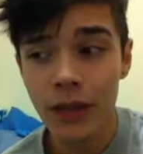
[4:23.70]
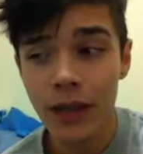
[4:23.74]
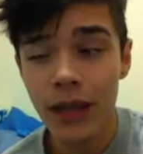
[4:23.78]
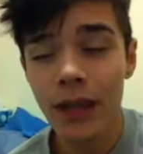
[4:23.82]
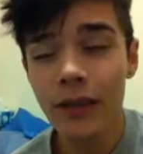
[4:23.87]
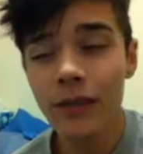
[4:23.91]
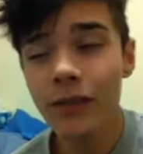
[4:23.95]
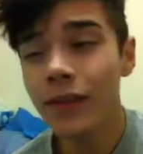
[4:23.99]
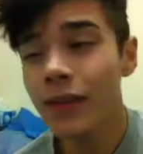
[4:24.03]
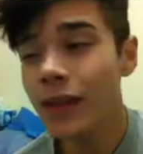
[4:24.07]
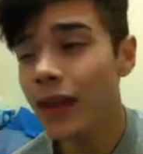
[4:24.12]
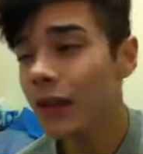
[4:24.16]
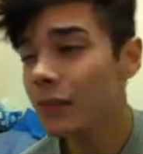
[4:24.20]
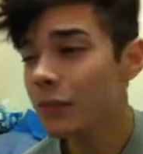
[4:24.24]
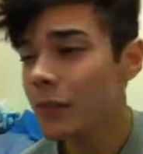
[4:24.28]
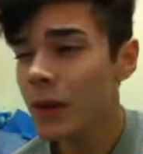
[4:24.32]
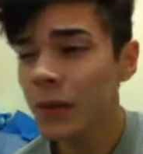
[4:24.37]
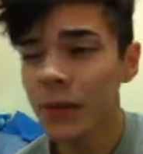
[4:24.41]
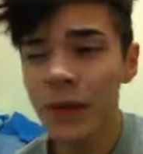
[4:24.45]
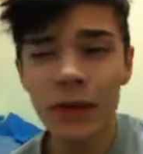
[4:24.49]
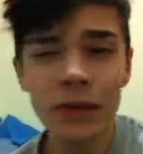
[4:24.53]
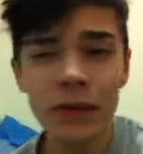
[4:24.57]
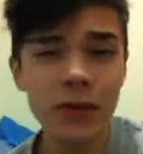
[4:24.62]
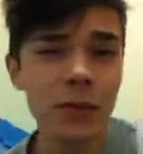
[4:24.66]
even uh,
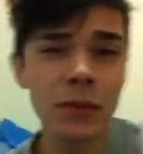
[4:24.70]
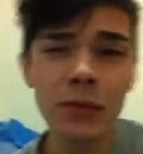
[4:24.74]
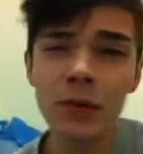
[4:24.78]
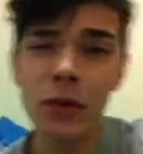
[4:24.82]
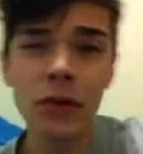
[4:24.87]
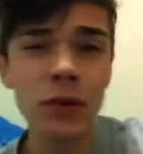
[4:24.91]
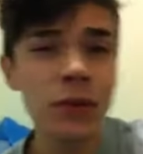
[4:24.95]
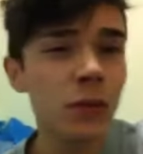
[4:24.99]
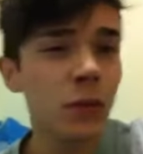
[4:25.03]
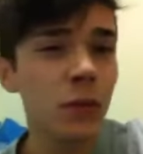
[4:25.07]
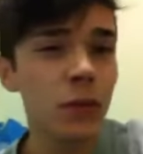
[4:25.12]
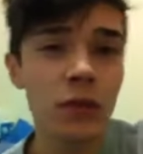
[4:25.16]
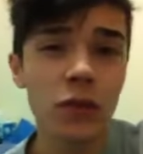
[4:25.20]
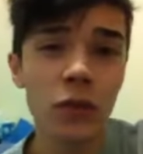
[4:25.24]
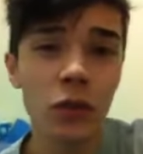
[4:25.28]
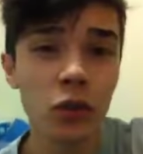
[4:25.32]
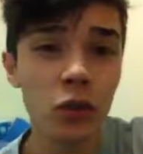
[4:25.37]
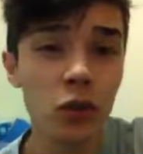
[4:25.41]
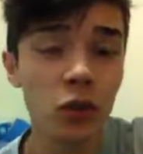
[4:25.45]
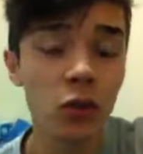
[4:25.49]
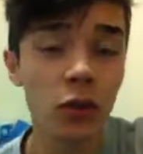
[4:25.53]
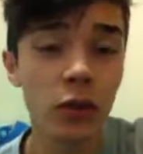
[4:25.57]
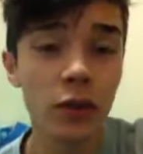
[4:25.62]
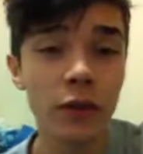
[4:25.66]
maybe it was because it was so
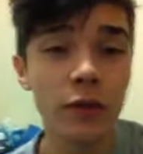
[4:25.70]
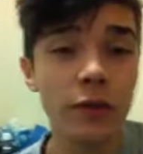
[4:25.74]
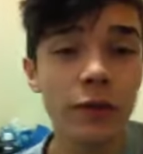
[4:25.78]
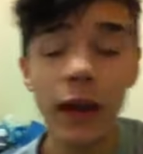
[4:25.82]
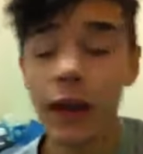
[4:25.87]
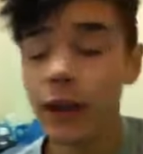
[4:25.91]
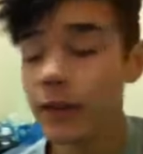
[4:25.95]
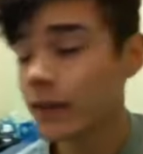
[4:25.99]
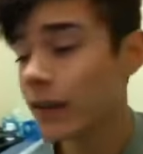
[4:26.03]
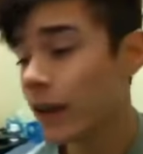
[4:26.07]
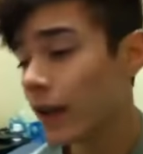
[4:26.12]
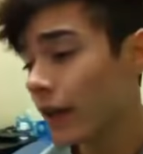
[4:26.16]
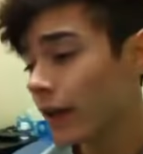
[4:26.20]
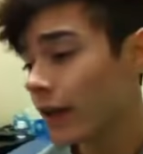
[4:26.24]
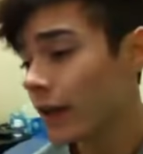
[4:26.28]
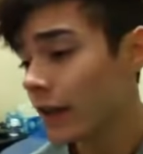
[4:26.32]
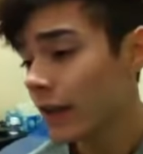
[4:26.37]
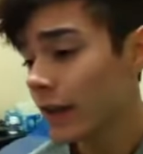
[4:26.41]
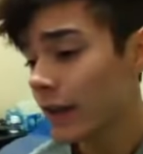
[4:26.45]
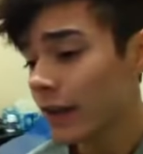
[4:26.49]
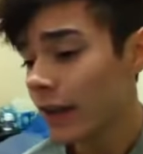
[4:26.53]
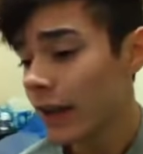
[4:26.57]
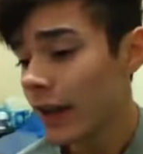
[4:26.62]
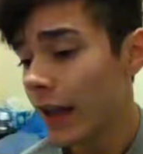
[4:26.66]
short. The fact that
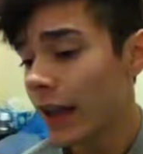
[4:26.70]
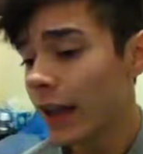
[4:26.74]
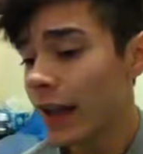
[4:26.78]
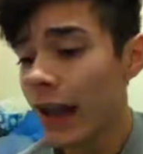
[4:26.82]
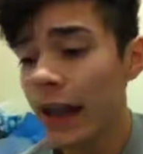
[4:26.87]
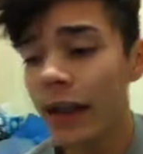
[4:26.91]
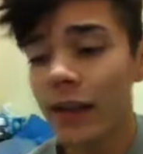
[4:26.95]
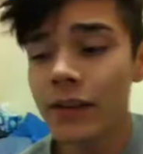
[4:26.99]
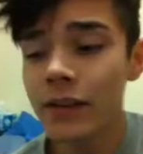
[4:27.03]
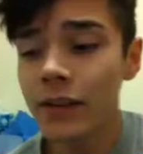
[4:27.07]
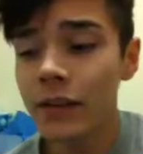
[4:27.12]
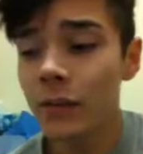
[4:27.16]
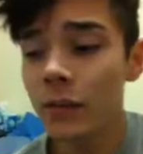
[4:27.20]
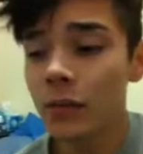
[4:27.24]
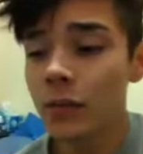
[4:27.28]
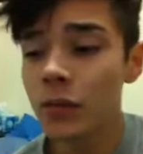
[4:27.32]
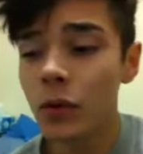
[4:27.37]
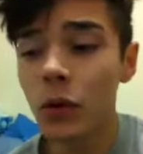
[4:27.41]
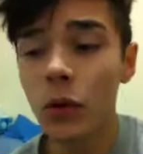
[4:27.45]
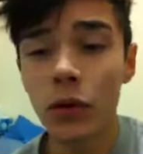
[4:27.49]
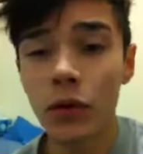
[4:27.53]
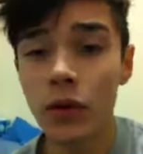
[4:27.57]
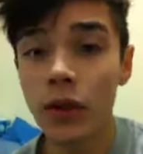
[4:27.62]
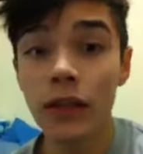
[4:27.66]
it ended
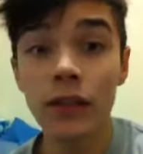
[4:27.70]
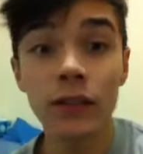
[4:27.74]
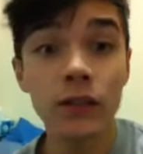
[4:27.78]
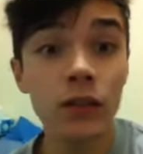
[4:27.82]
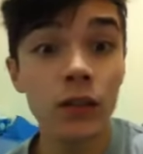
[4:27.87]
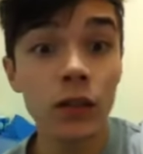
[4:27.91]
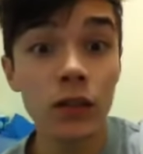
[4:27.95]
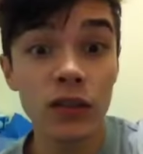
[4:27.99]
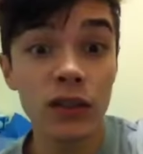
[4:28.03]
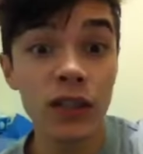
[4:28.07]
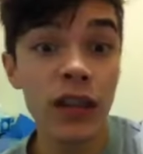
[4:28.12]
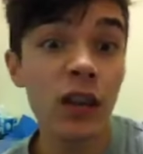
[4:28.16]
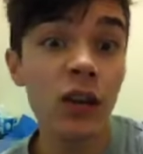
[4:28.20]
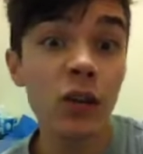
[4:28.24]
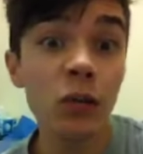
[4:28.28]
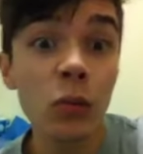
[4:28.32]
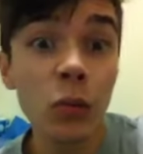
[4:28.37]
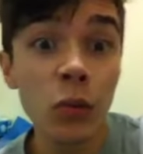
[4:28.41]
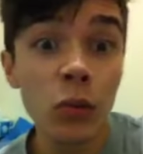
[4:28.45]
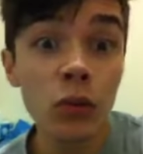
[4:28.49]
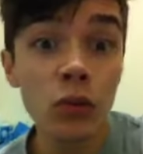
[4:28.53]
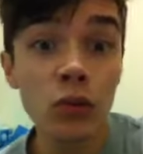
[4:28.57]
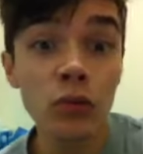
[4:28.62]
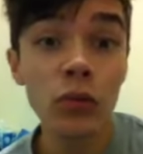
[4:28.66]
before things got
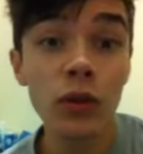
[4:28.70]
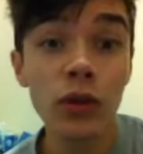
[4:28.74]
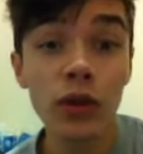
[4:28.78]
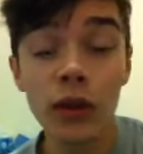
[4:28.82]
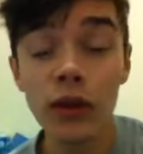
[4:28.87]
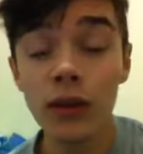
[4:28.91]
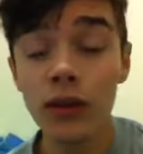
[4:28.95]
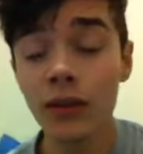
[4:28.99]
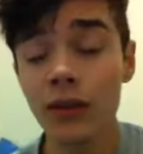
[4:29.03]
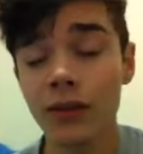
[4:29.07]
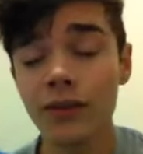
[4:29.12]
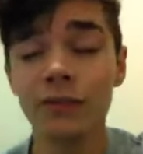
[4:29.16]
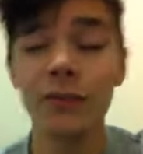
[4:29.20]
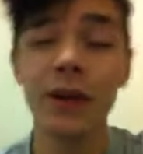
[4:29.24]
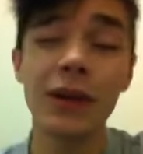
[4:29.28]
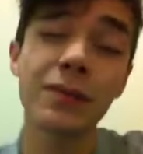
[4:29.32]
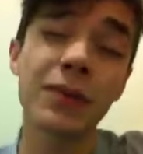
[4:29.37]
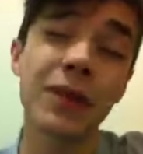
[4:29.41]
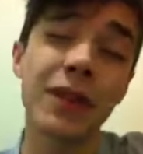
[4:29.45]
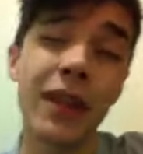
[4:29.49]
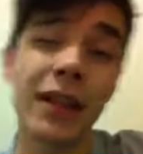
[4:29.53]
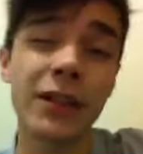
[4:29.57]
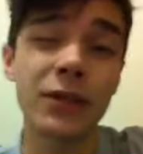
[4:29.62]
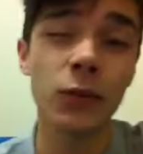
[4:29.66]
terrible, you know?
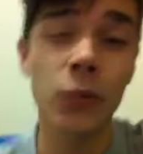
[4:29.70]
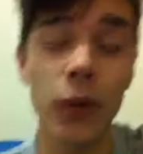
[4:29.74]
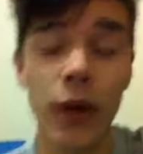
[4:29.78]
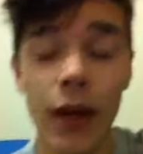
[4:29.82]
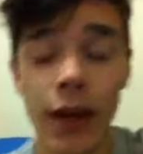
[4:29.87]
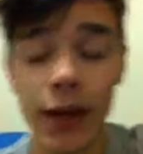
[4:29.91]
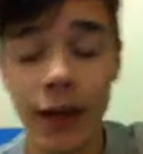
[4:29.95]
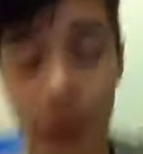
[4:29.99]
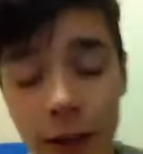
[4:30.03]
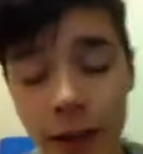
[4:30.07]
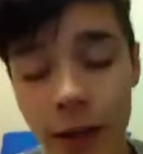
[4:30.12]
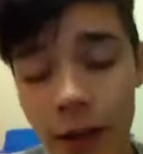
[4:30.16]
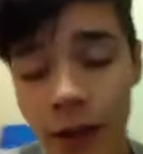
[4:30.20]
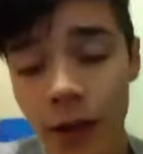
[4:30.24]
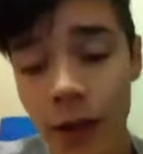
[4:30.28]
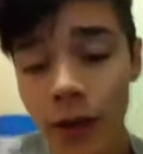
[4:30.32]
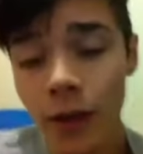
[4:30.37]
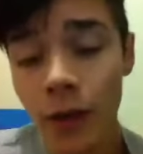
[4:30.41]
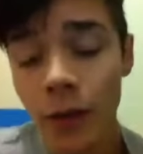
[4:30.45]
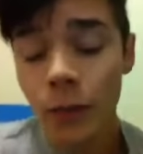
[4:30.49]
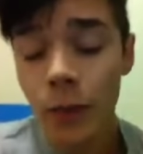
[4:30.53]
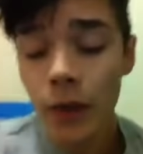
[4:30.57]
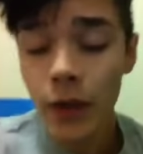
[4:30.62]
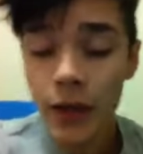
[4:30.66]
Maybe that's why.
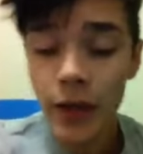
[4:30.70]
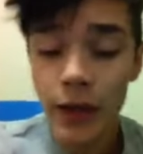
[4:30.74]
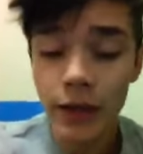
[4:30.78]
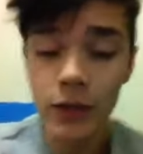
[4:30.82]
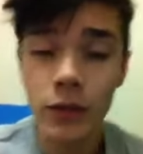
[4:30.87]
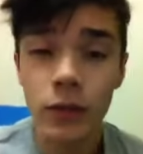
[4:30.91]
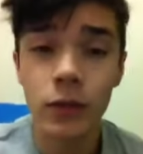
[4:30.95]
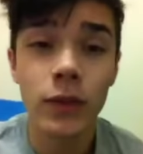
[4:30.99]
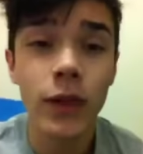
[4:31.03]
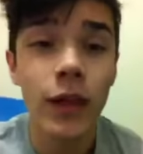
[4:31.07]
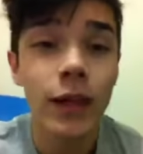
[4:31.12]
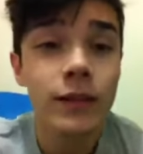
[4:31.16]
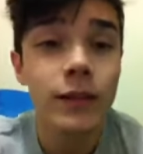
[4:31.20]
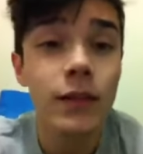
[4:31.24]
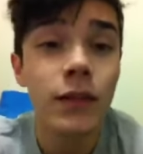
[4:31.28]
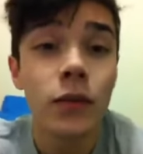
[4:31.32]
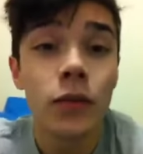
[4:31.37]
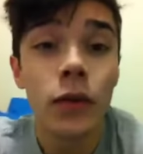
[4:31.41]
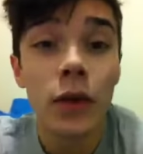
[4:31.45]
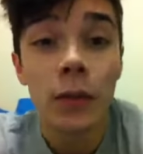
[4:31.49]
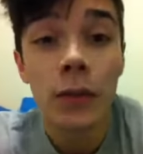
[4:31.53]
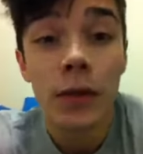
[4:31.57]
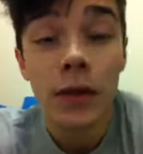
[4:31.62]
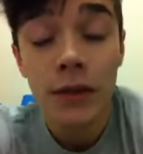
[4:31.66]
But yeah, so it lasted
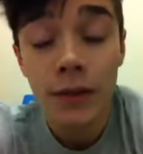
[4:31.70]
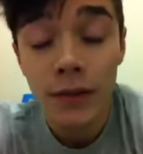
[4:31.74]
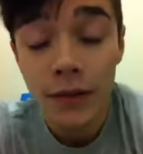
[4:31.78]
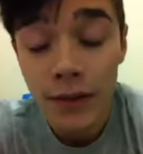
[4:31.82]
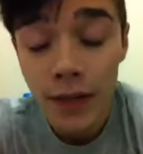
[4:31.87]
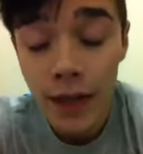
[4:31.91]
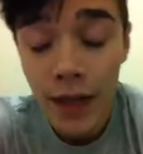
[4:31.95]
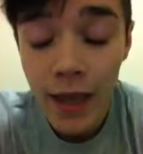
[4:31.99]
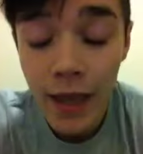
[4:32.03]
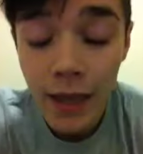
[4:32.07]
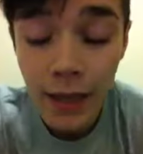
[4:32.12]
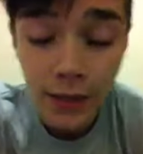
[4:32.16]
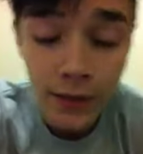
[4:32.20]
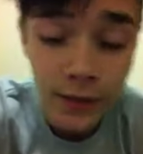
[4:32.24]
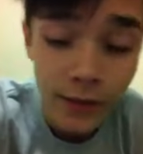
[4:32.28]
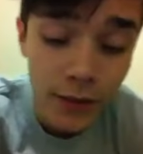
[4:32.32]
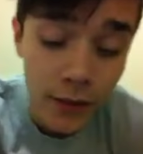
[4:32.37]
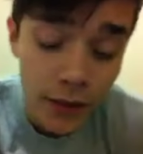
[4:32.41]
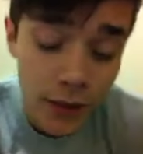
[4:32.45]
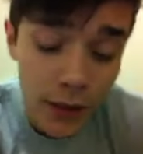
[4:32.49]
three months, and